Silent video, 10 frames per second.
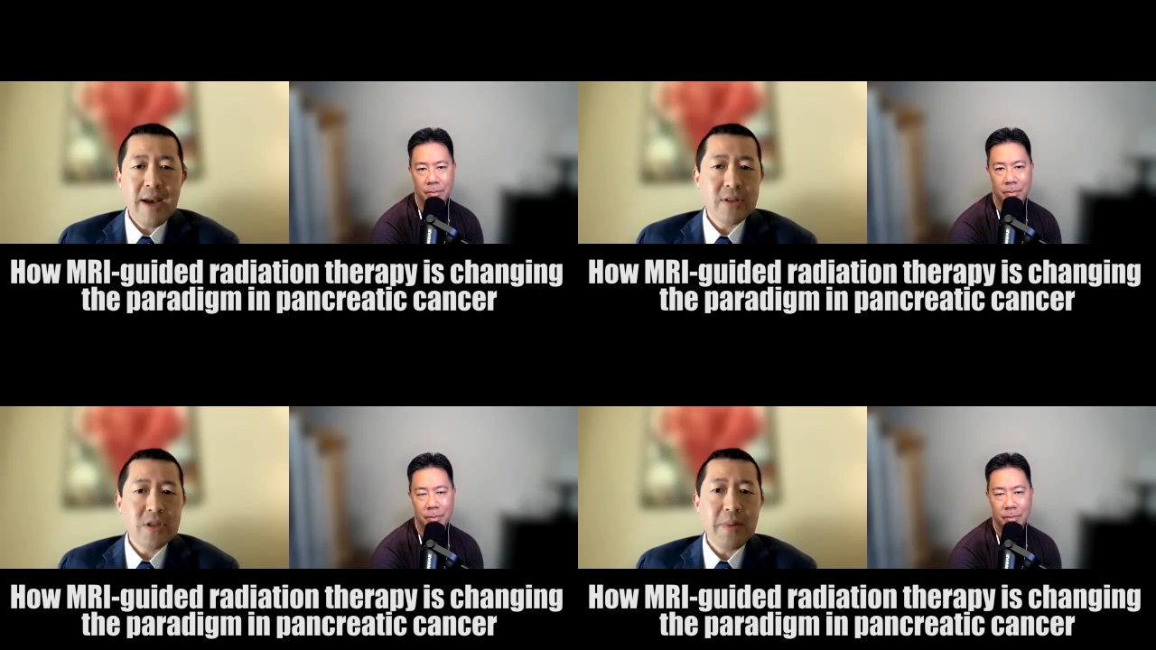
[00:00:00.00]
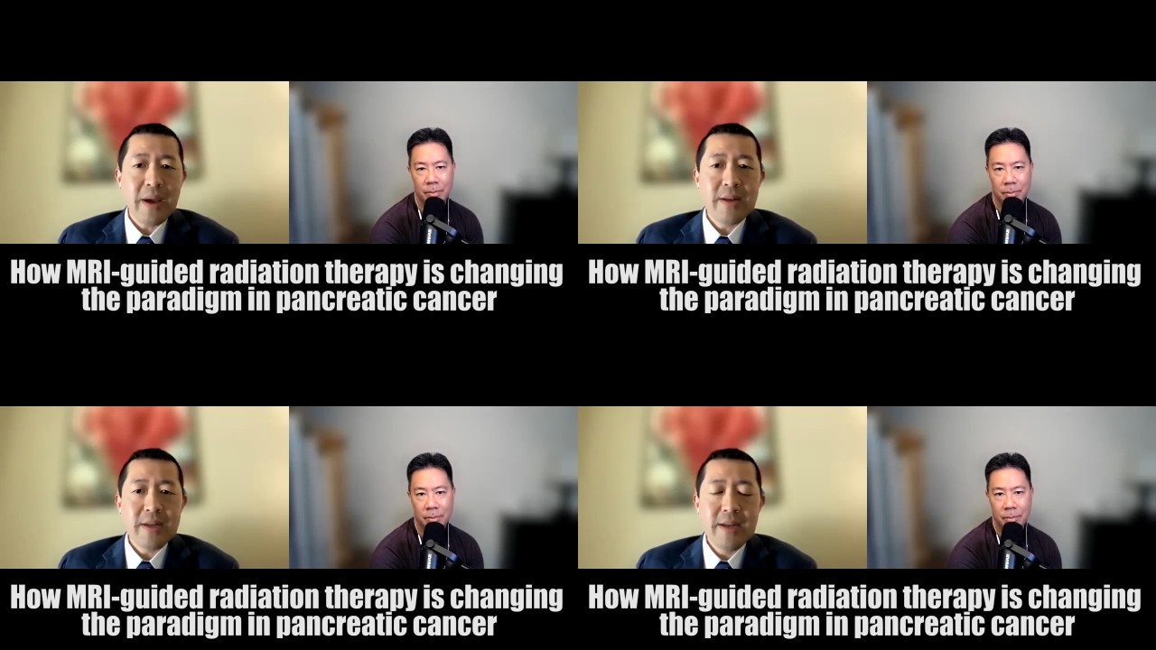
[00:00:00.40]
Speaker 1: has
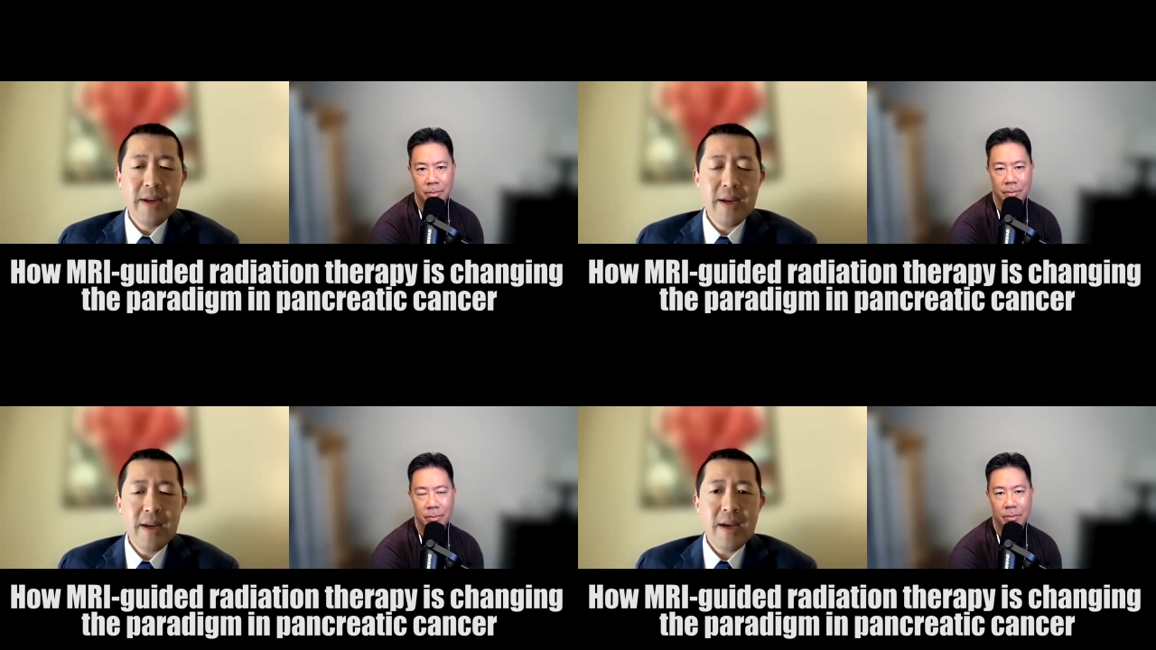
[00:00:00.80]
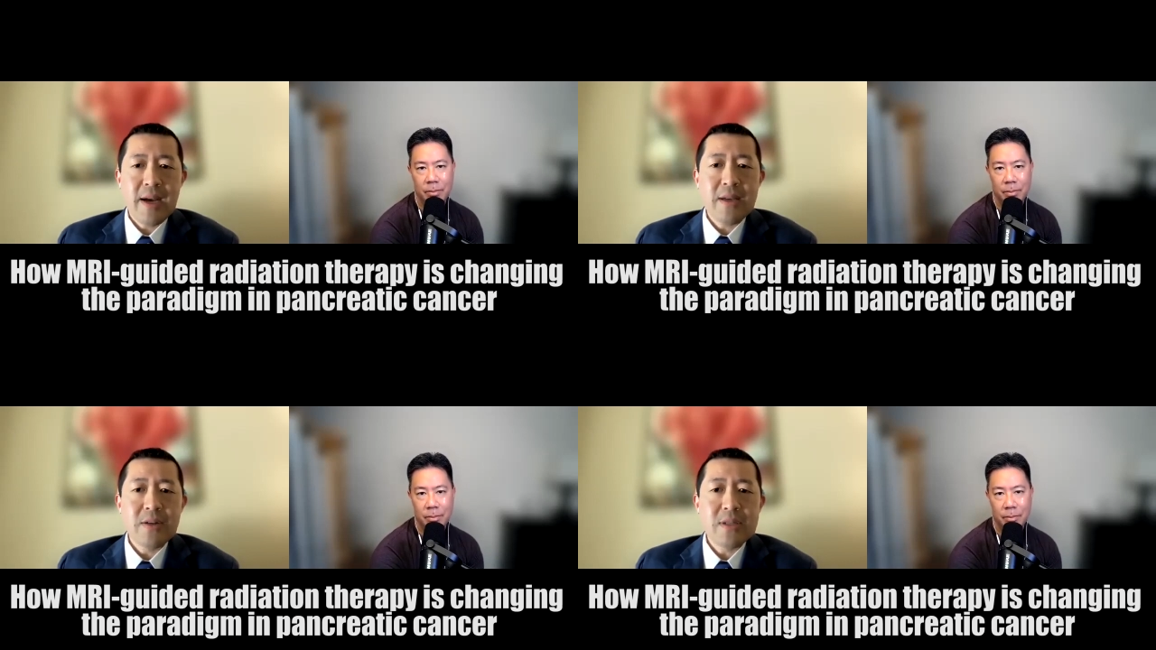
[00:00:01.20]
expanded
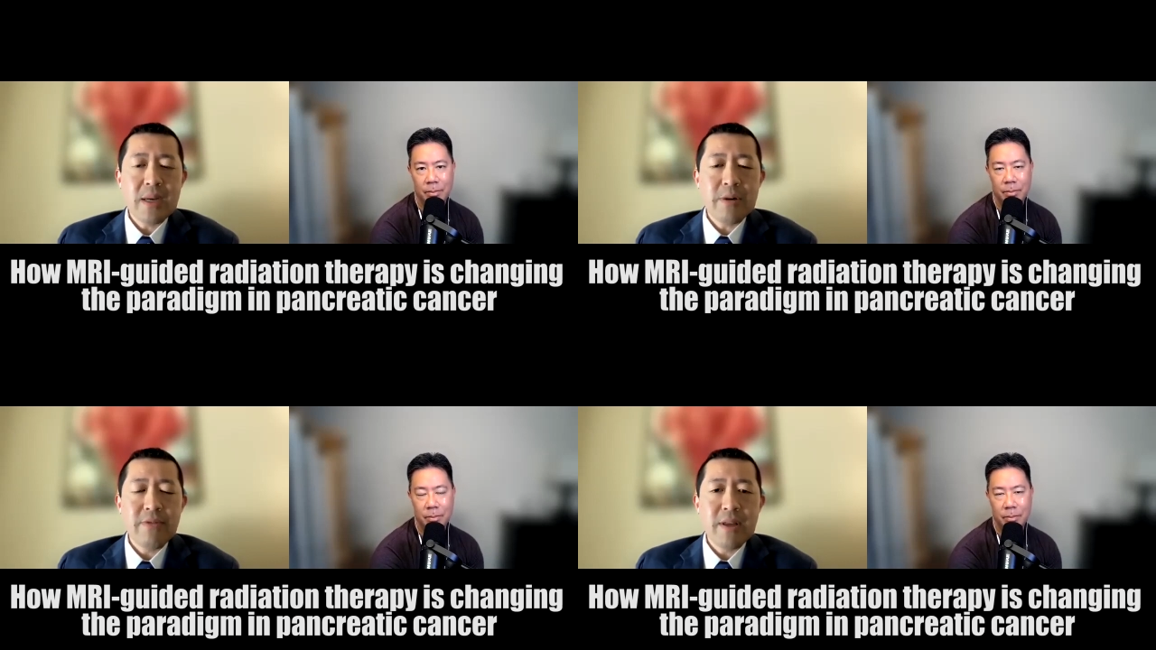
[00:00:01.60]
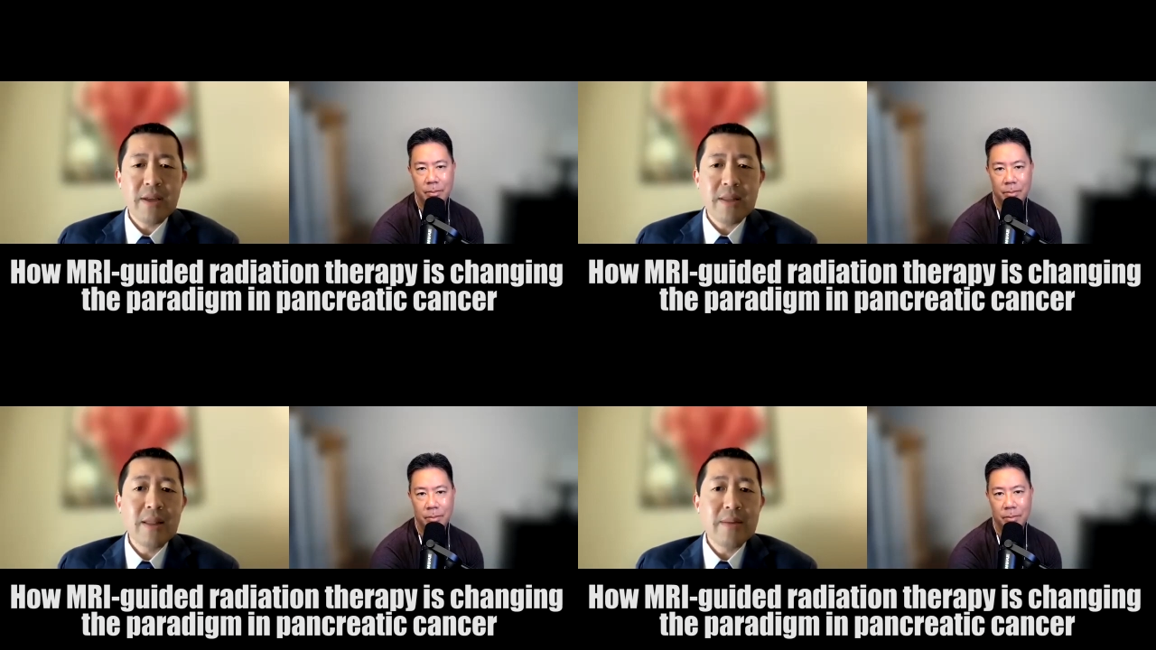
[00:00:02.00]
you know some of
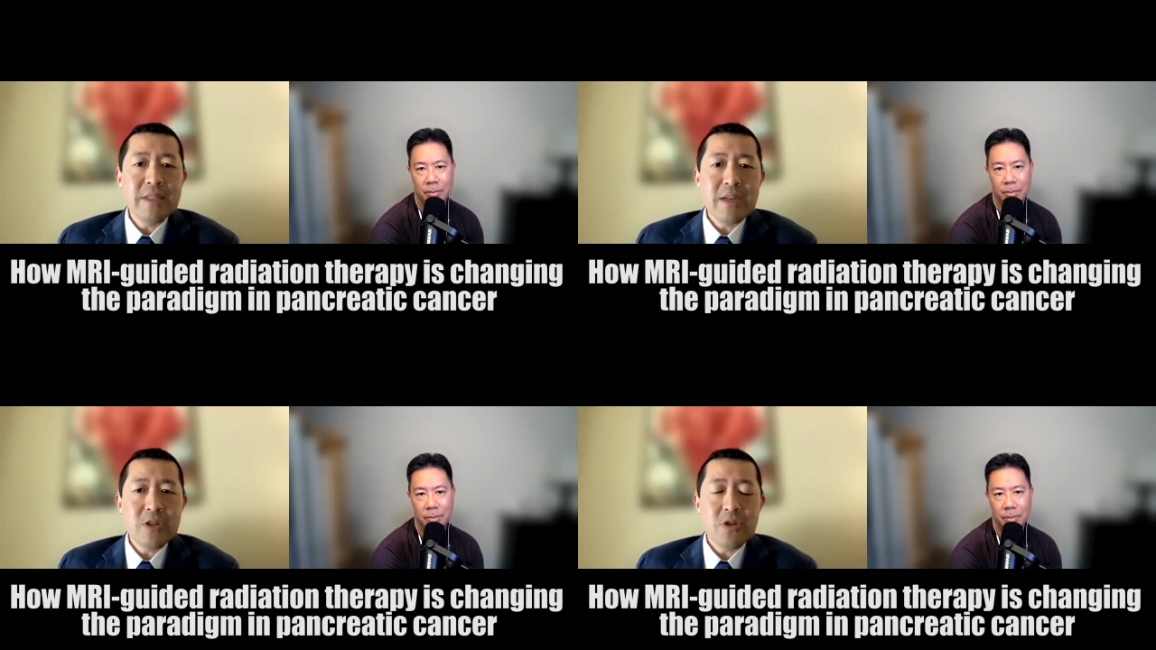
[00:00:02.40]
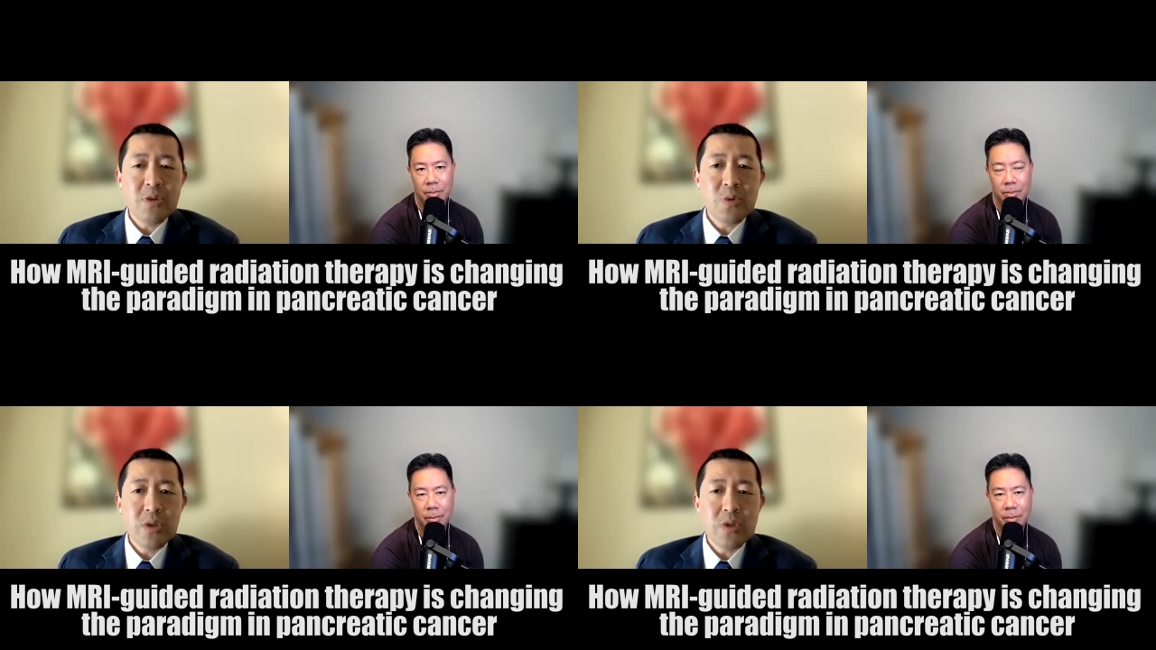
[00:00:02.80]
the the
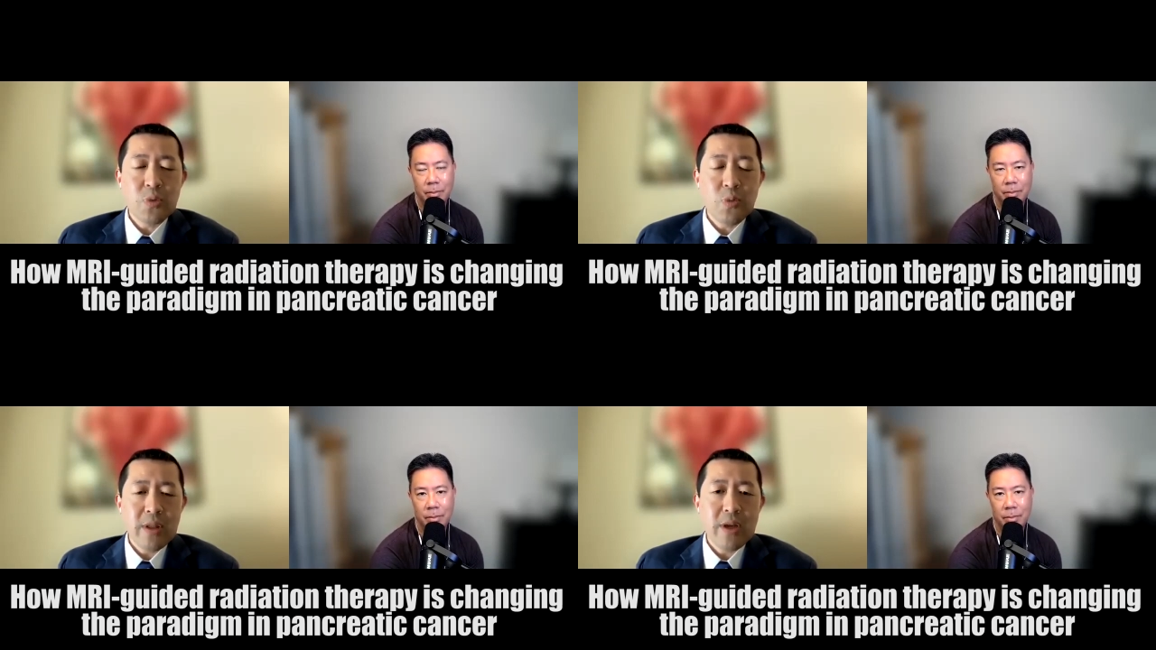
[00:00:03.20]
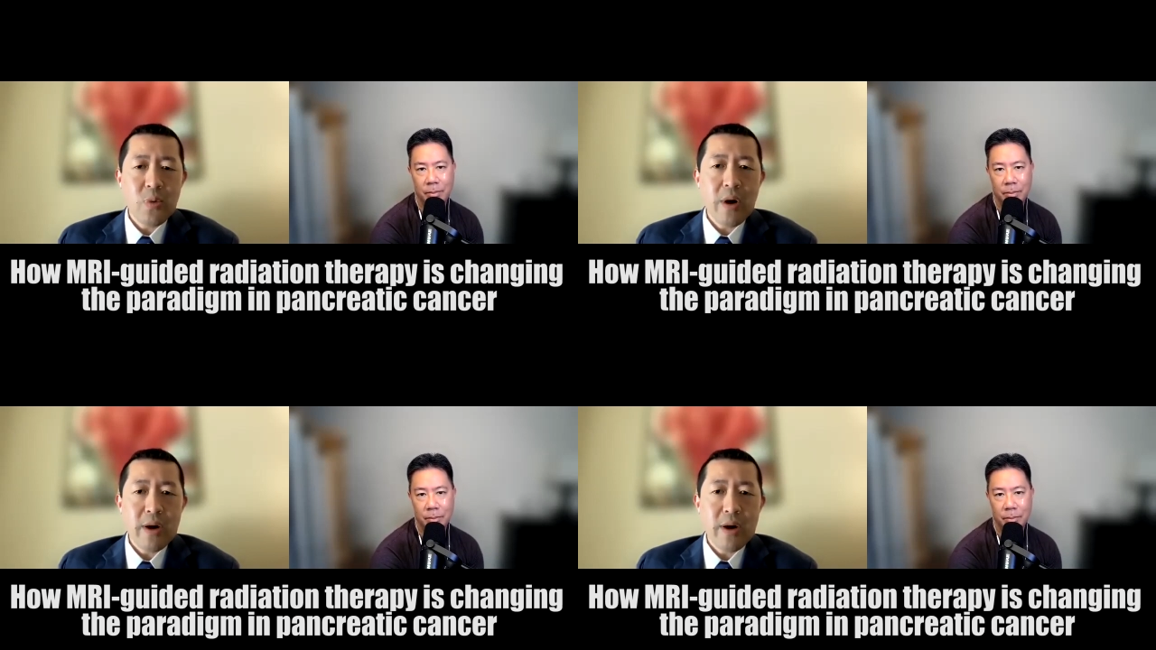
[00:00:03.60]
limitations was really